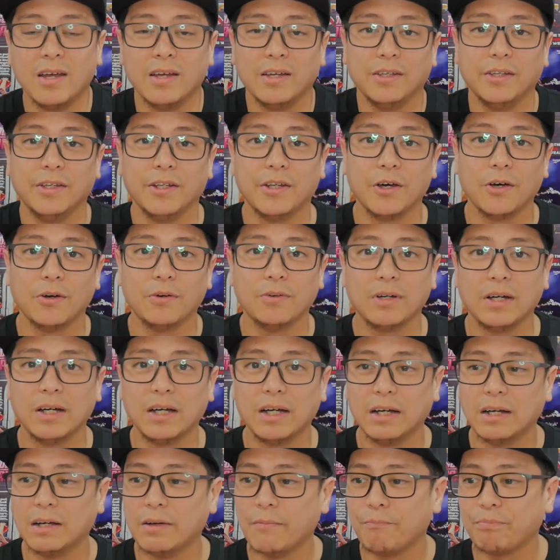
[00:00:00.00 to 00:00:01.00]
You know,
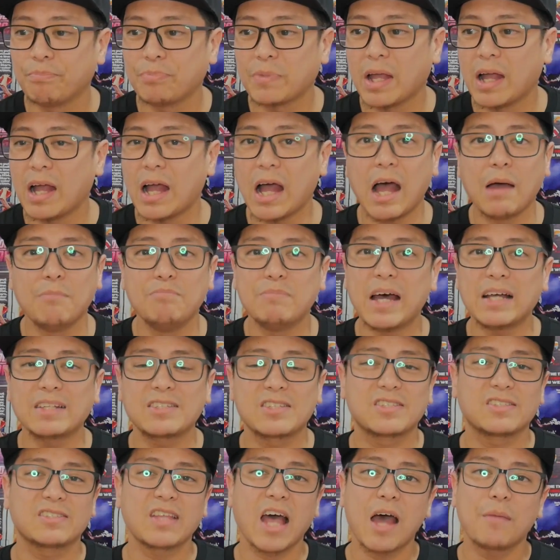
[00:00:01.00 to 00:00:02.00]
I'm not
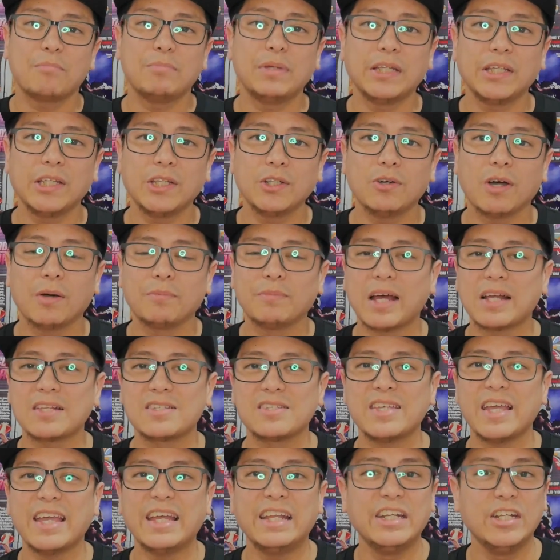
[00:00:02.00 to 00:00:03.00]
stopping you. I'm not
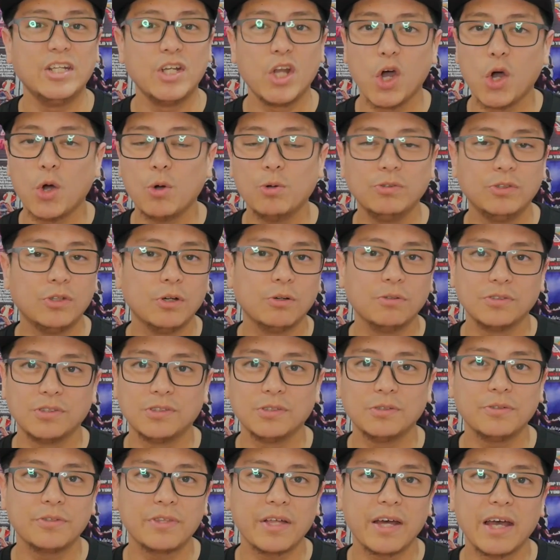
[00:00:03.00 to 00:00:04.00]
saying no, don't
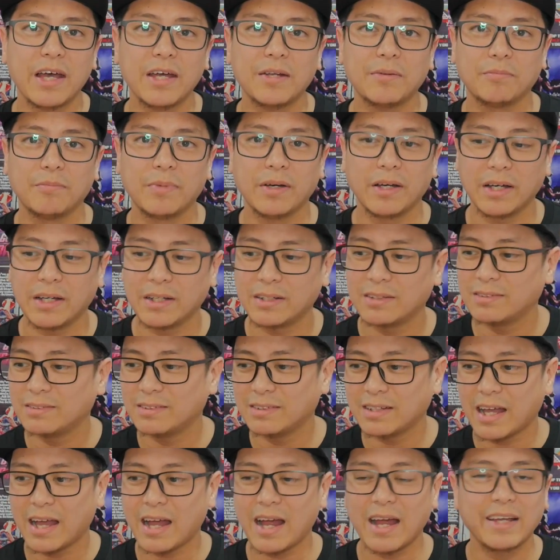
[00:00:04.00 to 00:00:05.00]
do that. But
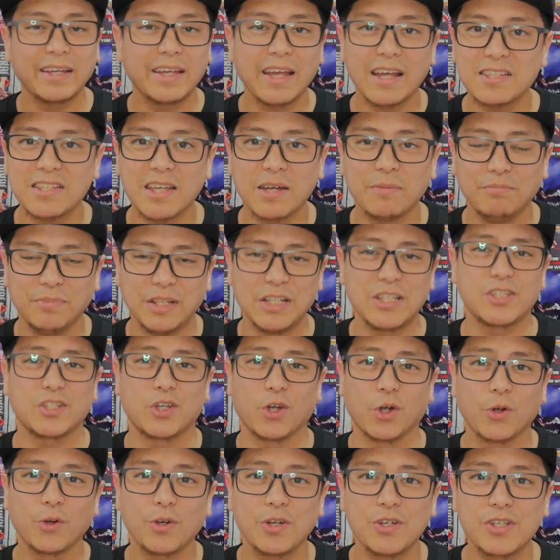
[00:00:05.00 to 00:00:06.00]
I guess I'm
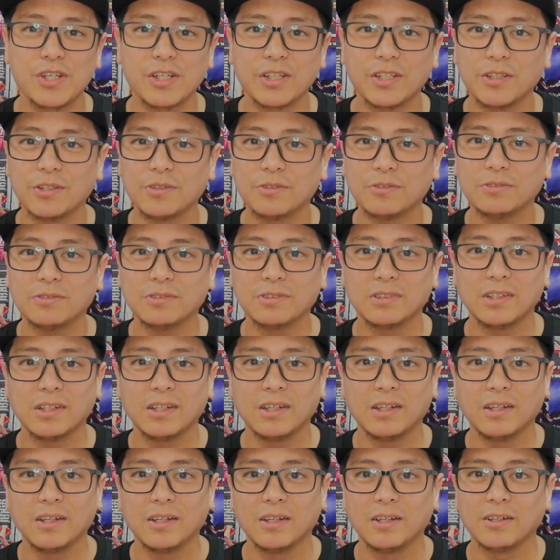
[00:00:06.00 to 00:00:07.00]
discouraging you,
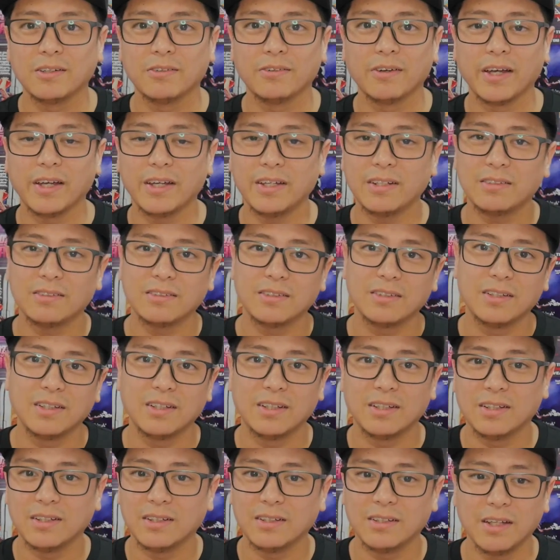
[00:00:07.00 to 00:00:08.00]
right?
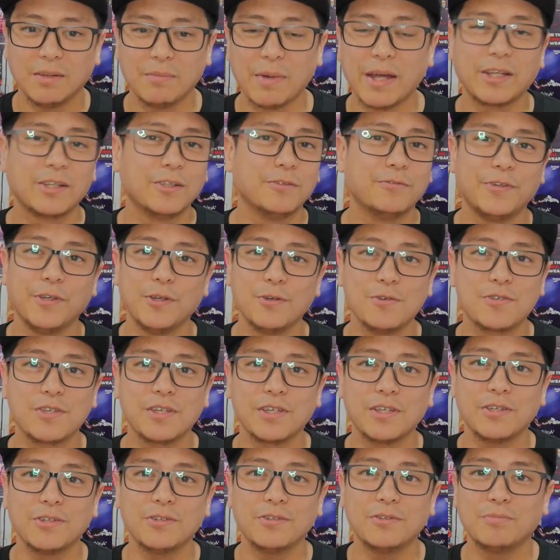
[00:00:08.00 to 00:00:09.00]
Am I
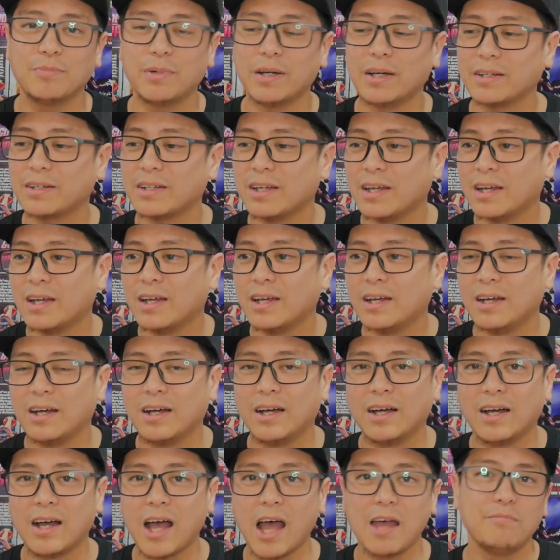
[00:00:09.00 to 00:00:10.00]
confusing you? But
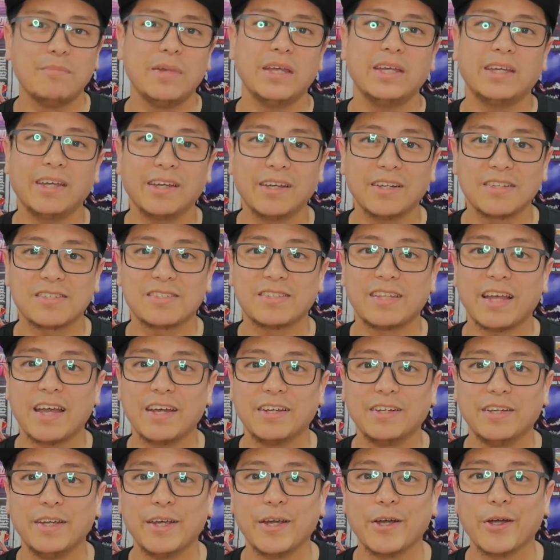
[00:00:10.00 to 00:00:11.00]
I'm making a
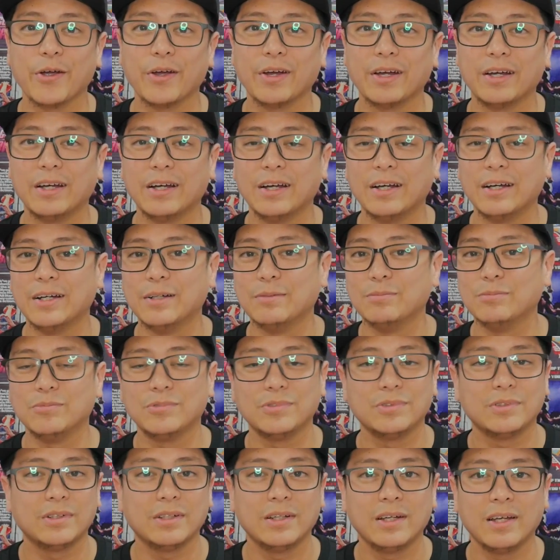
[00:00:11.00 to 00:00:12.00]
stand here.
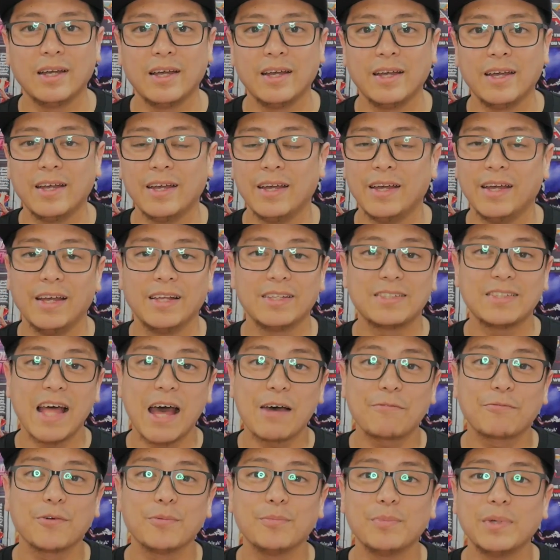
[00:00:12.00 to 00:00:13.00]
It's
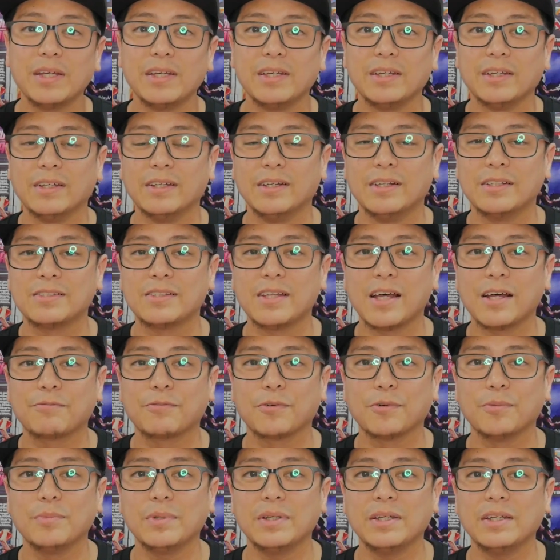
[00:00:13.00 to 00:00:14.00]
not for me. It's not
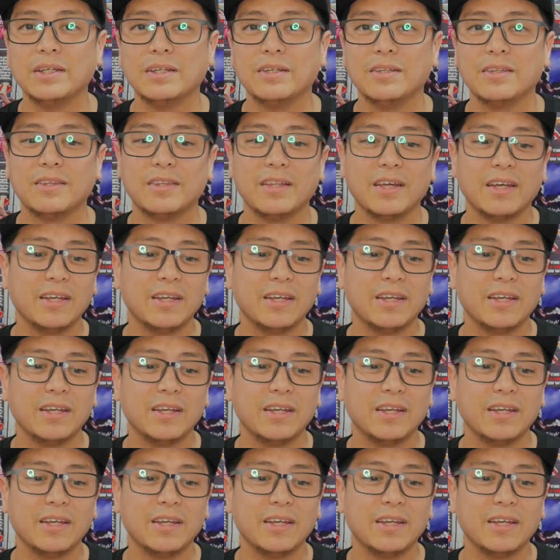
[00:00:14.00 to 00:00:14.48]
for me.